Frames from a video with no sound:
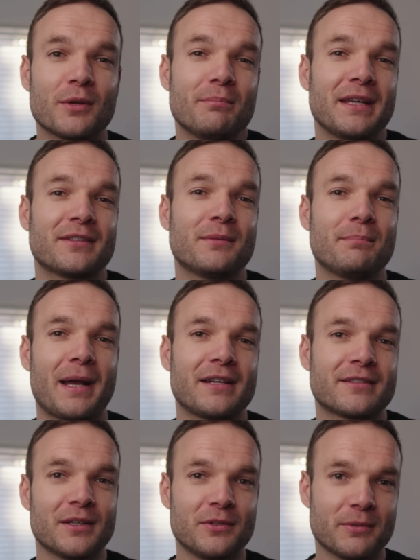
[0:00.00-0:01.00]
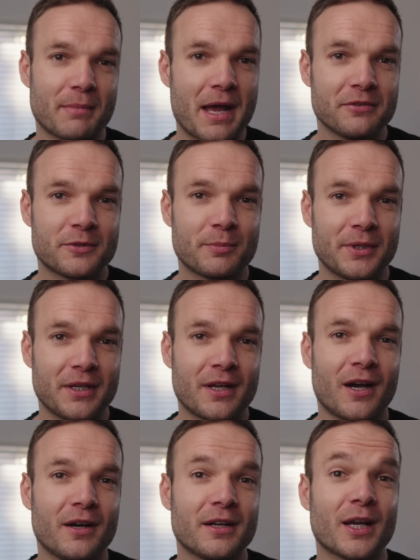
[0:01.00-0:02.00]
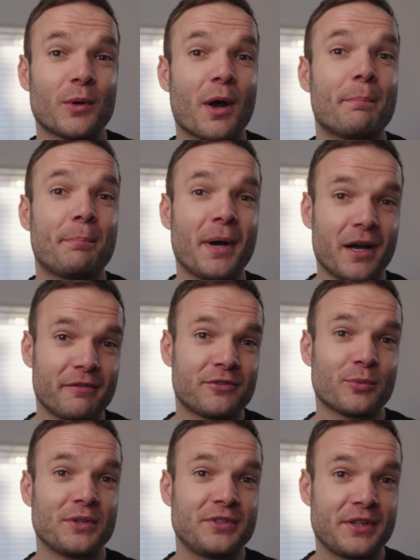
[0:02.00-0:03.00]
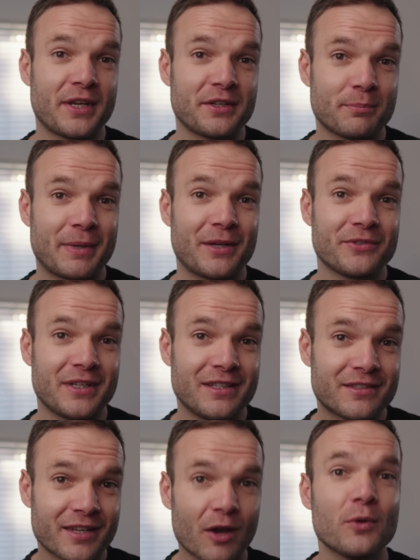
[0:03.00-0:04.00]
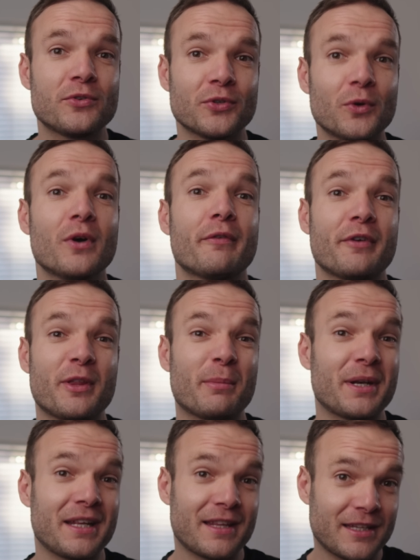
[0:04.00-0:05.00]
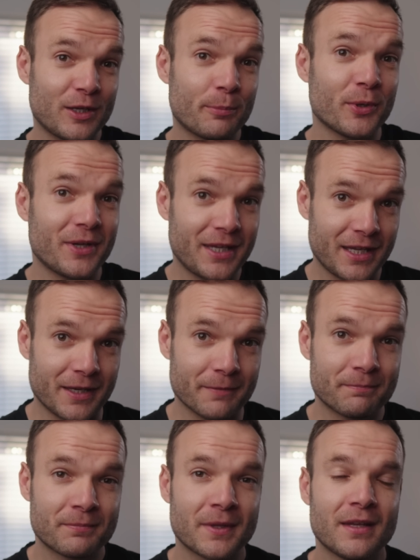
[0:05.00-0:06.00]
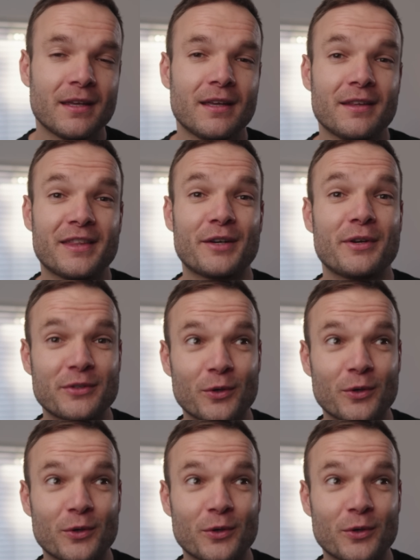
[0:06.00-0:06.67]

can mix and match those amounts, but it can't go above £20,000 in total for the money that you put in. There is